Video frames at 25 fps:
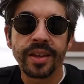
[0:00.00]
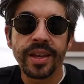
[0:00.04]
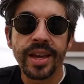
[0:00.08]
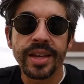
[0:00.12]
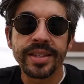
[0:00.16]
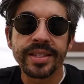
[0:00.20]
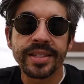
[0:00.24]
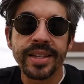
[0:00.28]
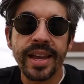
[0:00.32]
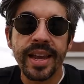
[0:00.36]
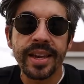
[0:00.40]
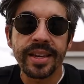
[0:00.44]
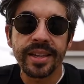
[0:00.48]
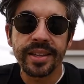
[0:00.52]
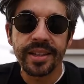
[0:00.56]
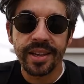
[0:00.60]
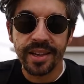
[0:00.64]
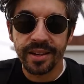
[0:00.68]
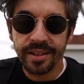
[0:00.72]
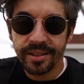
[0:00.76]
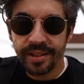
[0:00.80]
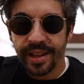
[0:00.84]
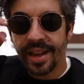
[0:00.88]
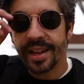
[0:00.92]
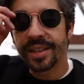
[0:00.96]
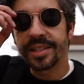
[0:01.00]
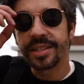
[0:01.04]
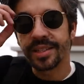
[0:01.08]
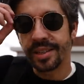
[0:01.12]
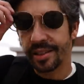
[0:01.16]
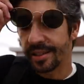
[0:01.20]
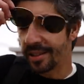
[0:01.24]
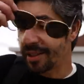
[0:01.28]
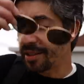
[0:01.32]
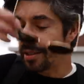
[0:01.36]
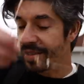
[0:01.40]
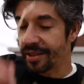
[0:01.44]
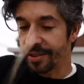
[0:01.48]
Yeah, sadly, that actually, I
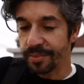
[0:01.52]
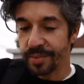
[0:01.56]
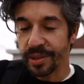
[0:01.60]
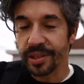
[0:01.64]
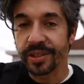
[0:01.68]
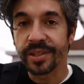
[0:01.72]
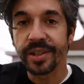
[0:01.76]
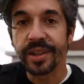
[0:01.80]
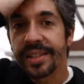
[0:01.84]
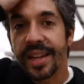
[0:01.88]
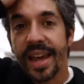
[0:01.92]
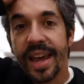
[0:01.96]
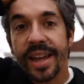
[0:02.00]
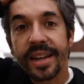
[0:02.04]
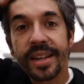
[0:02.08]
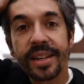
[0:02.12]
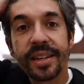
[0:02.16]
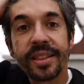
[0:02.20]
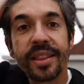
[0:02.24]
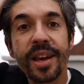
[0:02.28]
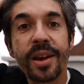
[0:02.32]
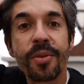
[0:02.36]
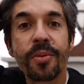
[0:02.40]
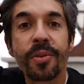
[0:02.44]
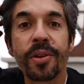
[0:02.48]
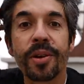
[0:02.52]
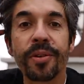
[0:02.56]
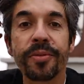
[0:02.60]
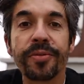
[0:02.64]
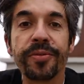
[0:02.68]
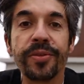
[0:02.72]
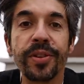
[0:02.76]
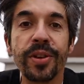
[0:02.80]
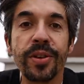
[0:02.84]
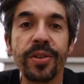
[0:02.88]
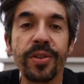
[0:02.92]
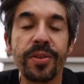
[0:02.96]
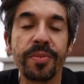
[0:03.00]
don't need my song. Sadly, there were a
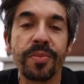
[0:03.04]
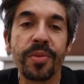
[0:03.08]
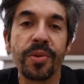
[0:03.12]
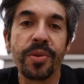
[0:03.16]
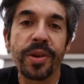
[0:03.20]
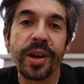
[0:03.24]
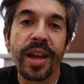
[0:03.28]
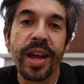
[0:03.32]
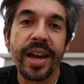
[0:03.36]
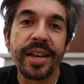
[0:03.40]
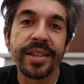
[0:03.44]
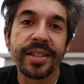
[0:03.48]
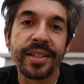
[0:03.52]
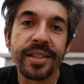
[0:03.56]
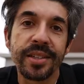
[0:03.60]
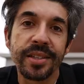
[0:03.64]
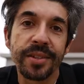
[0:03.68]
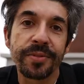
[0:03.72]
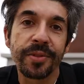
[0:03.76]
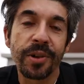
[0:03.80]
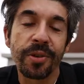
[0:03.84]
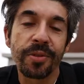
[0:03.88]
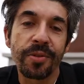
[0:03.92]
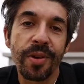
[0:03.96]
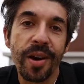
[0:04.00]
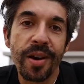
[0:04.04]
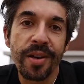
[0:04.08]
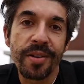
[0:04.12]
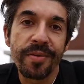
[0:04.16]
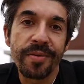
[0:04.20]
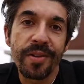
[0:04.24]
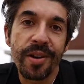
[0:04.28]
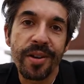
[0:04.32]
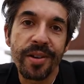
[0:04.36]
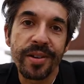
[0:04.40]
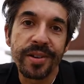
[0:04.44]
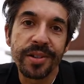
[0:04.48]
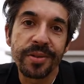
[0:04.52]
few more cases of
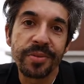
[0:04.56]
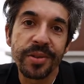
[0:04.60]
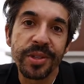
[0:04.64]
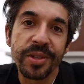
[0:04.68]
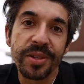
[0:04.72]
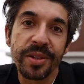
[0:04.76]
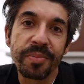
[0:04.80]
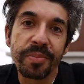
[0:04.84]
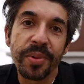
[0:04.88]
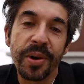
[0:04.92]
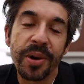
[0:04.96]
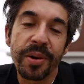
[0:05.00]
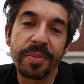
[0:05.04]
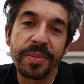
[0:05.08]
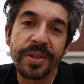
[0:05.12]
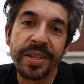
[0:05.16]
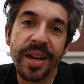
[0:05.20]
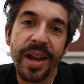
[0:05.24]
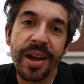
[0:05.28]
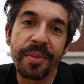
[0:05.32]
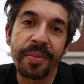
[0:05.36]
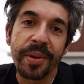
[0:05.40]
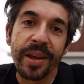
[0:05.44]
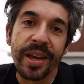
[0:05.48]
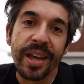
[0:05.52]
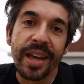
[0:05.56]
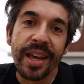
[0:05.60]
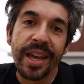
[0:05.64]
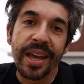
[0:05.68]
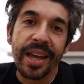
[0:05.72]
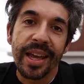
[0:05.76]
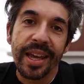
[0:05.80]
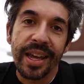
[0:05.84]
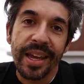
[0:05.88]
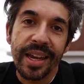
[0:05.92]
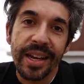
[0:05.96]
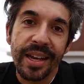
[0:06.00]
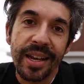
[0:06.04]
coronavirus which had popped up
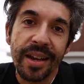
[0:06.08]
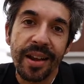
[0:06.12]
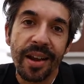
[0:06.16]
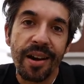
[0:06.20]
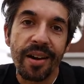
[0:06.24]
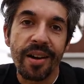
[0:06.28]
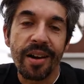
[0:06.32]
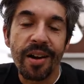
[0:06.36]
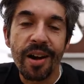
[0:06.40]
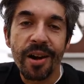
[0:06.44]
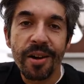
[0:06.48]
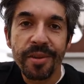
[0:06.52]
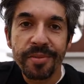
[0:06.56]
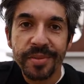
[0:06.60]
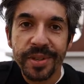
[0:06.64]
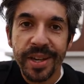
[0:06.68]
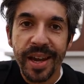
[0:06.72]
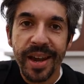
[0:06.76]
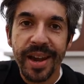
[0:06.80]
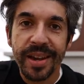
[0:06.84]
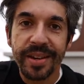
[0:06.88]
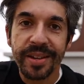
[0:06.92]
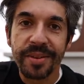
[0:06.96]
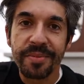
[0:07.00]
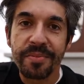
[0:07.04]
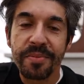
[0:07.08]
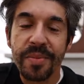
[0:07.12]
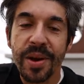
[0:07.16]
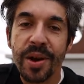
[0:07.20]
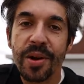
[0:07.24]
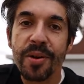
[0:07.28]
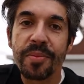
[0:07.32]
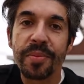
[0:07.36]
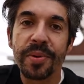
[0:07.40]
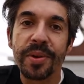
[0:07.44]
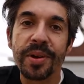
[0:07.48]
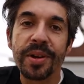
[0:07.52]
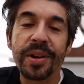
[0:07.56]
in our hometown in
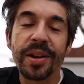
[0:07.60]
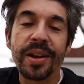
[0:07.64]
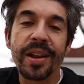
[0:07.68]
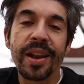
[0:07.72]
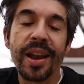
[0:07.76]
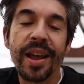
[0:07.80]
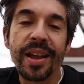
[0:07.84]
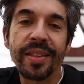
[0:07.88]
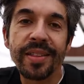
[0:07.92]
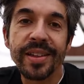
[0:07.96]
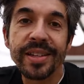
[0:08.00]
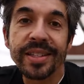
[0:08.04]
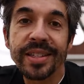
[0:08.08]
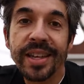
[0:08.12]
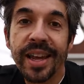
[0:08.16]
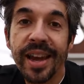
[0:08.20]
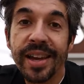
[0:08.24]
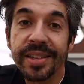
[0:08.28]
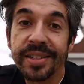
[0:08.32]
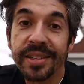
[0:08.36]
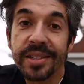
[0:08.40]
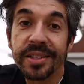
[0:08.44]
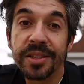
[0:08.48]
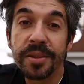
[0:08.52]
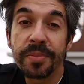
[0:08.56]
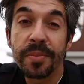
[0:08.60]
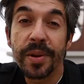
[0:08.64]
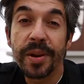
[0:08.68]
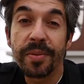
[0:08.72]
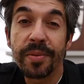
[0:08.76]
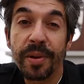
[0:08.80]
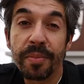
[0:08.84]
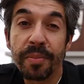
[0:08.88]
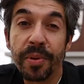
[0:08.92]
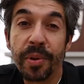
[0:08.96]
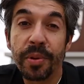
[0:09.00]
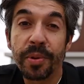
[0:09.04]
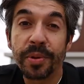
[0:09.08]
Melbourne. These cases have been
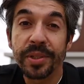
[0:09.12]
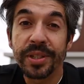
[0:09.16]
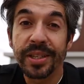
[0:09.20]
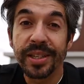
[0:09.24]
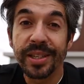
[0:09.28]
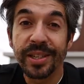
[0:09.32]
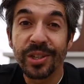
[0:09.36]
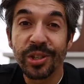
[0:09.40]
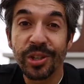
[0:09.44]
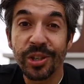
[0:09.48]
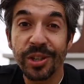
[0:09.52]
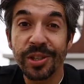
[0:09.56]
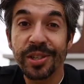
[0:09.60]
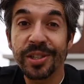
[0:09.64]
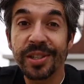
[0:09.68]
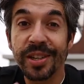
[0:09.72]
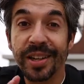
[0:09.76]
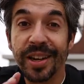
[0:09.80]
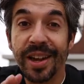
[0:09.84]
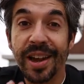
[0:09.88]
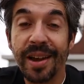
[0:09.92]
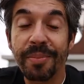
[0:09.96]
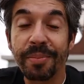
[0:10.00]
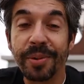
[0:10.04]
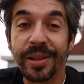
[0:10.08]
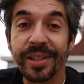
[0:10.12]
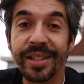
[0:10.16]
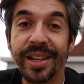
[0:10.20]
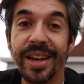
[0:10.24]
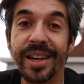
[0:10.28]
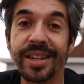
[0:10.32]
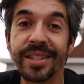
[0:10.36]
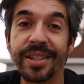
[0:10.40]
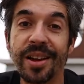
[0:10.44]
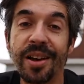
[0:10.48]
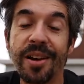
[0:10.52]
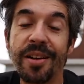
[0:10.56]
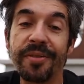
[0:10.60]
reported just a couple of
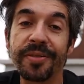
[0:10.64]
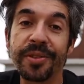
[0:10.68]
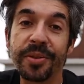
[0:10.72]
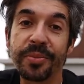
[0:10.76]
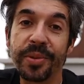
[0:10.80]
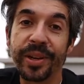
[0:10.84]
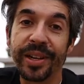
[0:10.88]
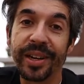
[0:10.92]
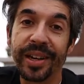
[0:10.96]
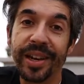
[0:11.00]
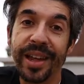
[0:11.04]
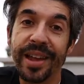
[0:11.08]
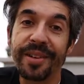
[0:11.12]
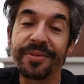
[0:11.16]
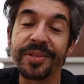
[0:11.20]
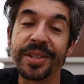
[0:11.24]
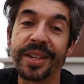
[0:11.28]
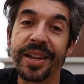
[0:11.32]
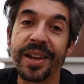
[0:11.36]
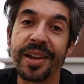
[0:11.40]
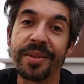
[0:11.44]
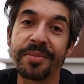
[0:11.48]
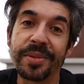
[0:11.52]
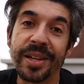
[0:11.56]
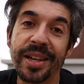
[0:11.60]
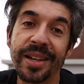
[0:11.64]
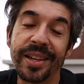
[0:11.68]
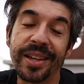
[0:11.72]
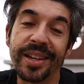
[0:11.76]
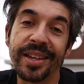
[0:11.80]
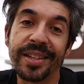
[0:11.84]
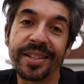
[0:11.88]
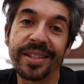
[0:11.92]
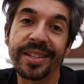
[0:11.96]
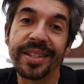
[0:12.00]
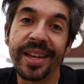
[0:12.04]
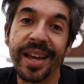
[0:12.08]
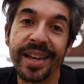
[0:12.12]
days after we'd left to come down here
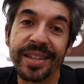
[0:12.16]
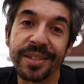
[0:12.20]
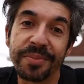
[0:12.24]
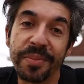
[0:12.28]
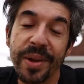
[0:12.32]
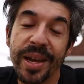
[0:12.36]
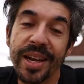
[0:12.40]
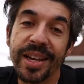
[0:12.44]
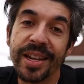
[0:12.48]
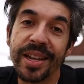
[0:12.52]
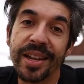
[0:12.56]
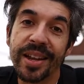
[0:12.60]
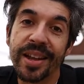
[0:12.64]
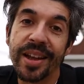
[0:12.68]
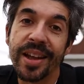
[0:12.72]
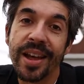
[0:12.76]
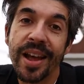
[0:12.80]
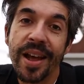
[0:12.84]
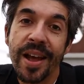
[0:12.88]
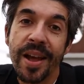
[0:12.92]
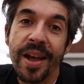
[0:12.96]
to Tasmania.